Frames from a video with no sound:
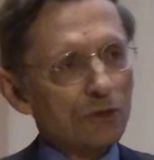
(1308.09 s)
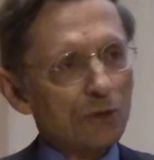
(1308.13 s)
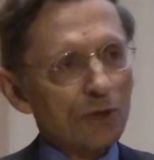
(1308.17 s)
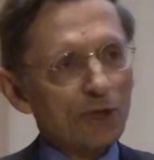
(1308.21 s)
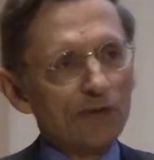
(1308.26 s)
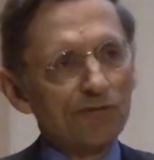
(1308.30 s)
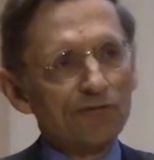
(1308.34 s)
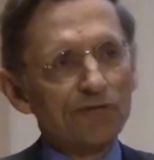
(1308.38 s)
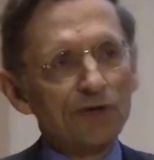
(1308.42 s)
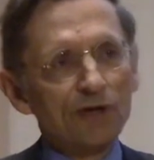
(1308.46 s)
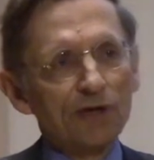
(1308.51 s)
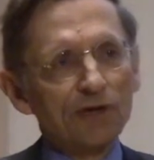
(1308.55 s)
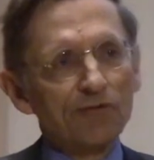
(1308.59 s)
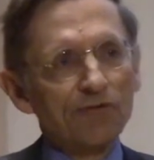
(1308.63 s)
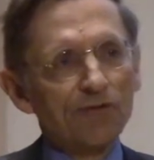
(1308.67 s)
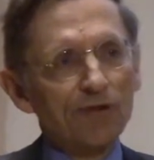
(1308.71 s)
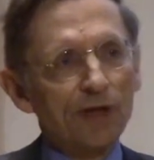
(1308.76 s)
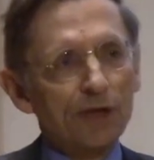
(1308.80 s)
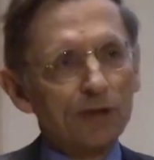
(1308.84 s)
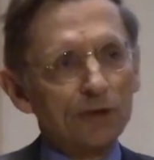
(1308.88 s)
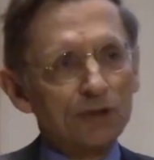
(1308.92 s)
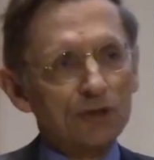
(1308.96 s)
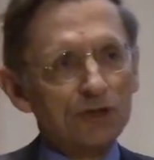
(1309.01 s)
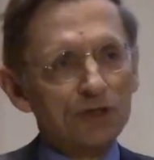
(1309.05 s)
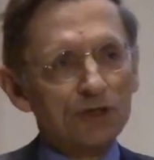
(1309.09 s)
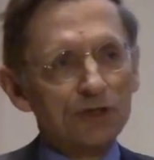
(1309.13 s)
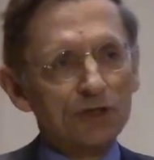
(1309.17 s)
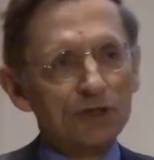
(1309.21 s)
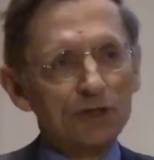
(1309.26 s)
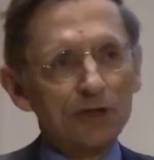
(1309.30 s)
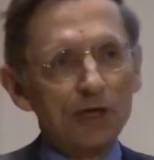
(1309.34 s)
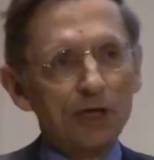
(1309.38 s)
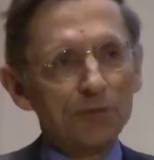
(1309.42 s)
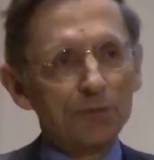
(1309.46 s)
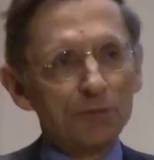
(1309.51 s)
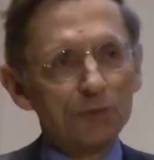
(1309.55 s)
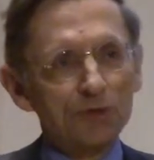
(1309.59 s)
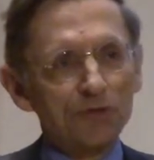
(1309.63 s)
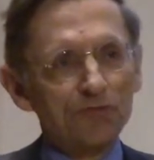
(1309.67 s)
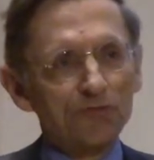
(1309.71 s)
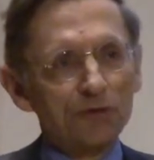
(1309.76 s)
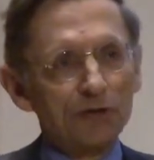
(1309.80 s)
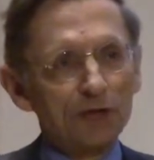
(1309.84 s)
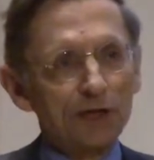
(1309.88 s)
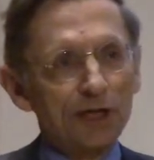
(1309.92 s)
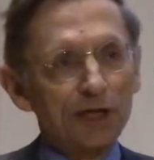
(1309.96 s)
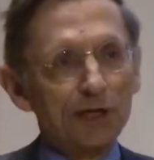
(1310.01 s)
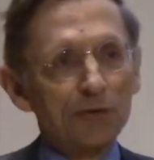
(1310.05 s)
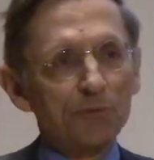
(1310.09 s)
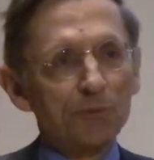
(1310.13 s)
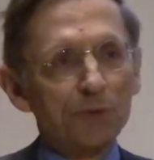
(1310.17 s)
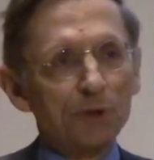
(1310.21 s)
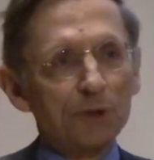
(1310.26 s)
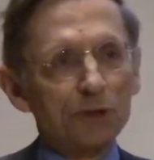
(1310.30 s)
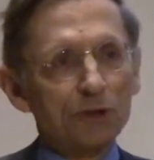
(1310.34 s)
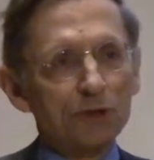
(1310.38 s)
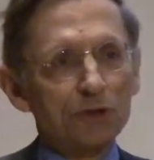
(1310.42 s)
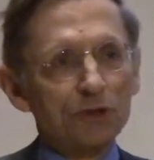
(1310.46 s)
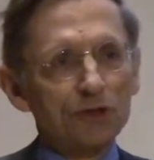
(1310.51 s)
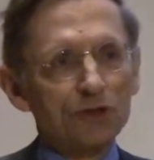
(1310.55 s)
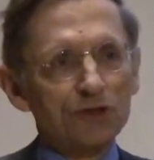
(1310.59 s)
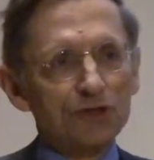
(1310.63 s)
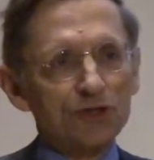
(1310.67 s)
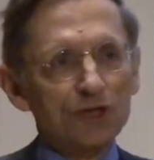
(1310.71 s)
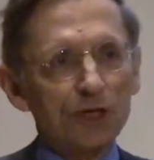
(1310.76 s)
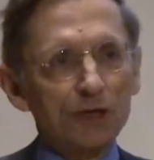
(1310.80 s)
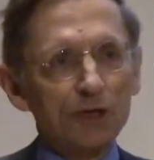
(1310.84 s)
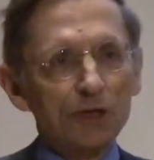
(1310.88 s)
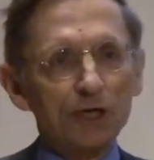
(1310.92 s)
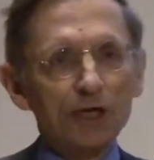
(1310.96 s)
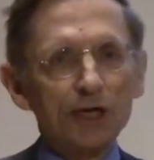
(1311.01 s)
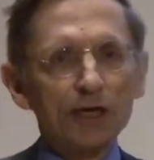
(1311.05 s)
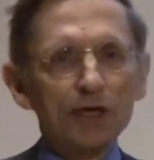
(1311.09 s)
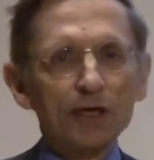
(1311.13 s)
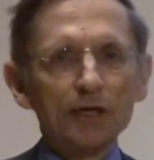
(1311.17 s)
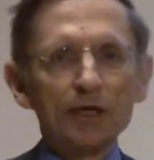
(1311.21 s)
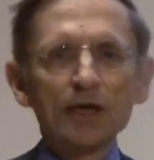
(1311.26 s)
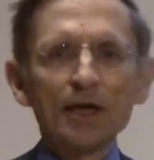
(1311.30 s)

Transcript: 25,000 up to the land purchase area.